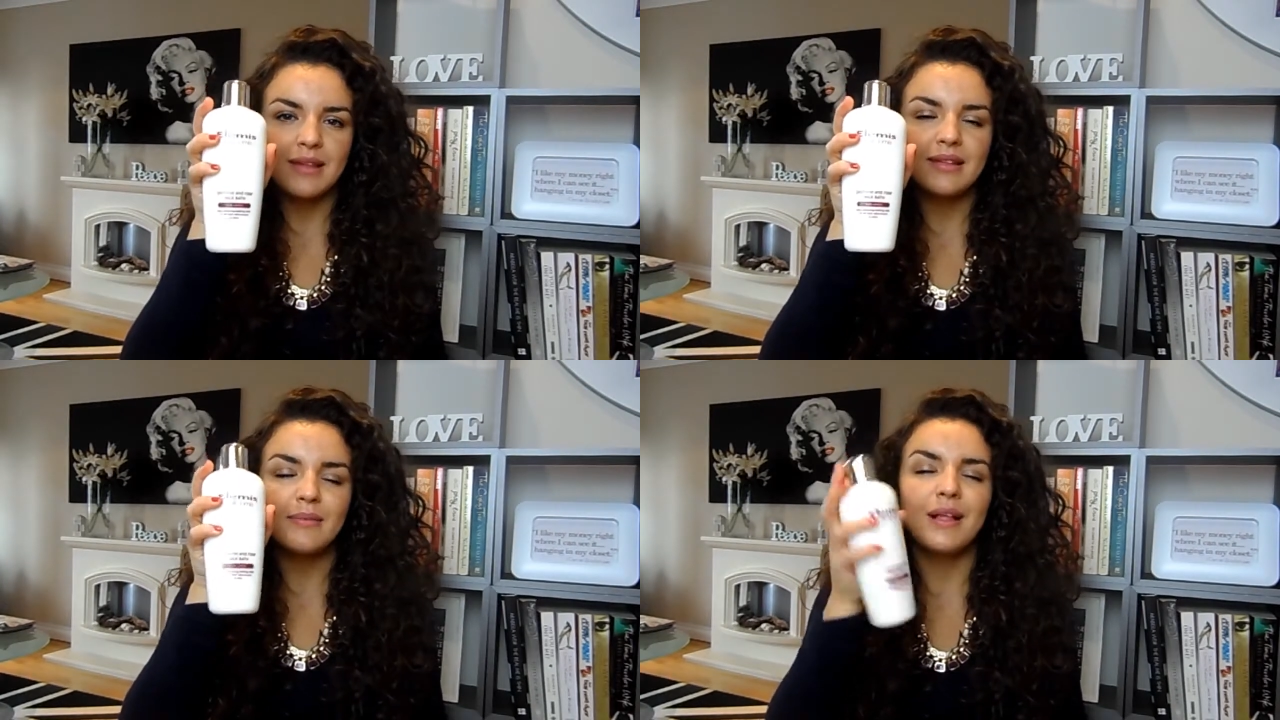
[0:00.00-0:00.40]

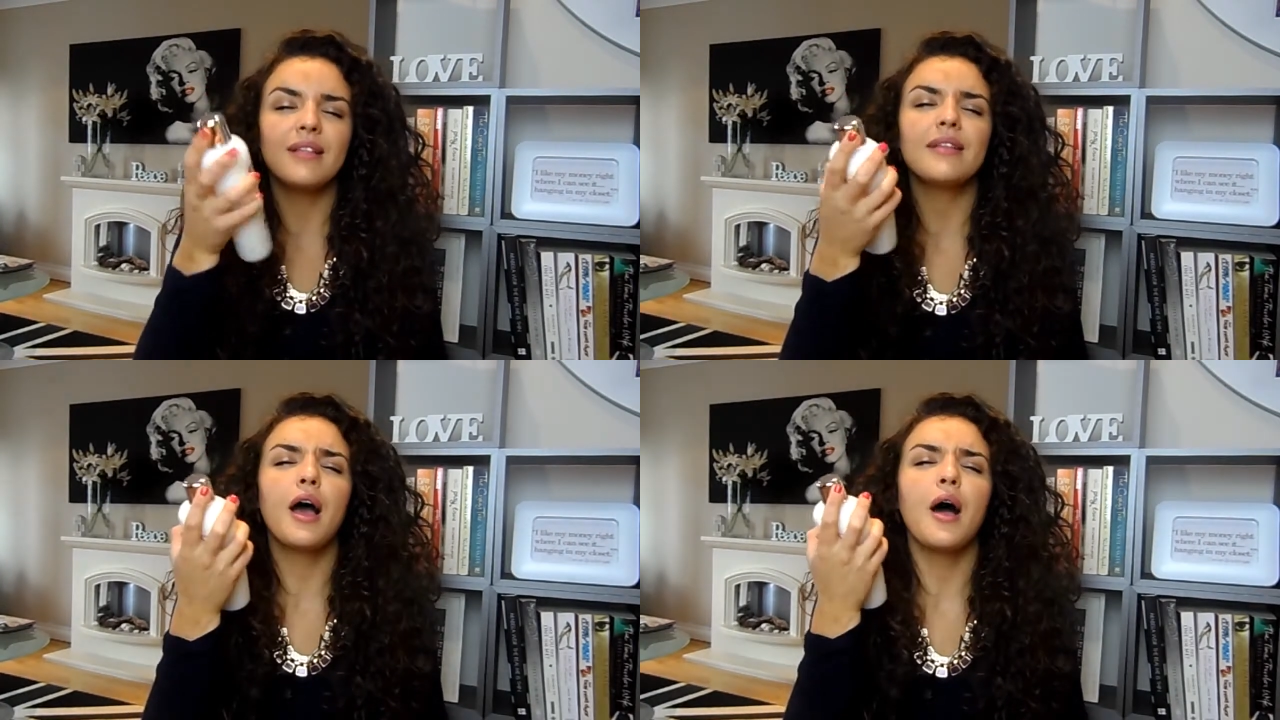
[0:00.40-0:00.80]
It
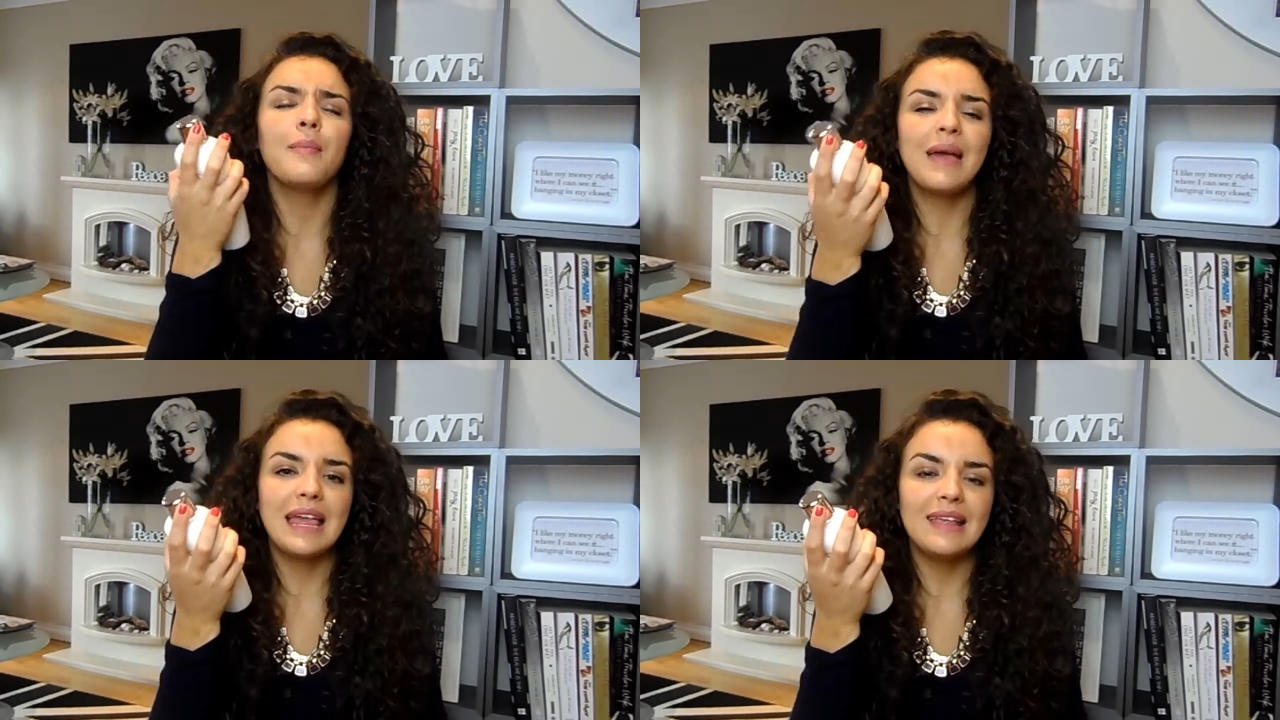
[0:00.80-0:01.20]
smells
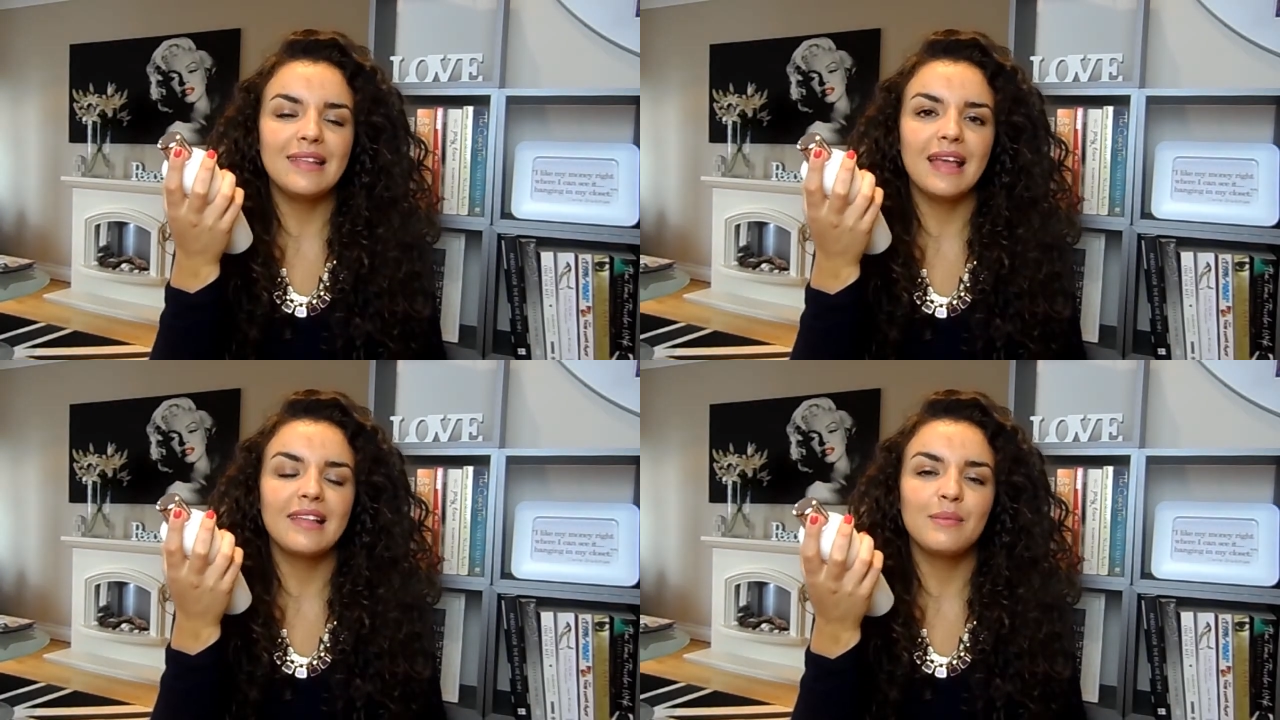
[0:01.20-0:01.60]

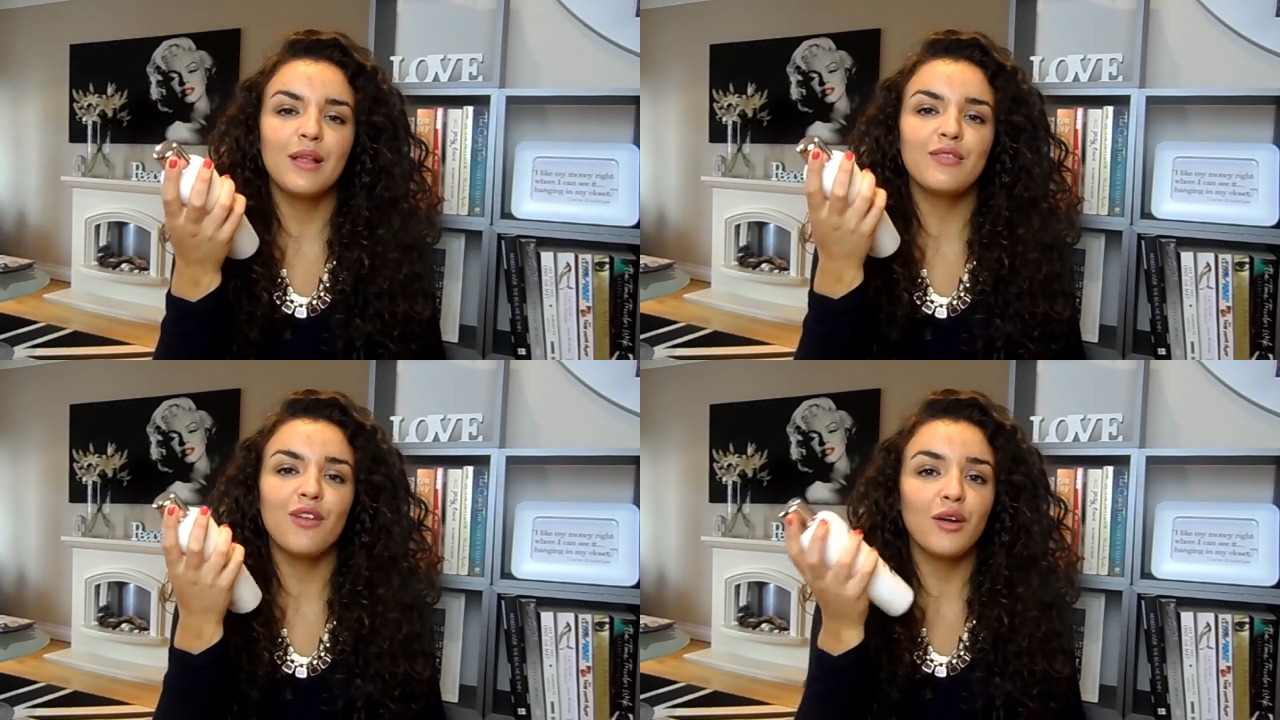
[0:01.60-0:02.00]
amazing. It
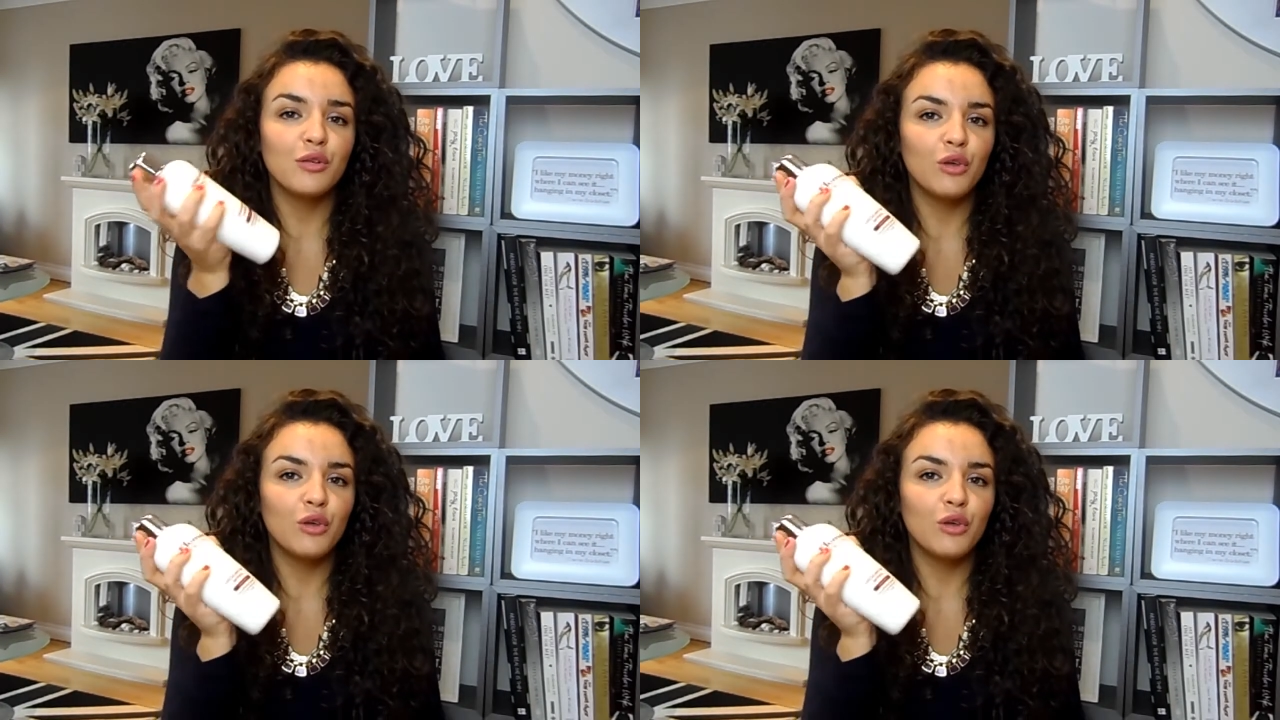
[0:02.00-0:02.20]
smells very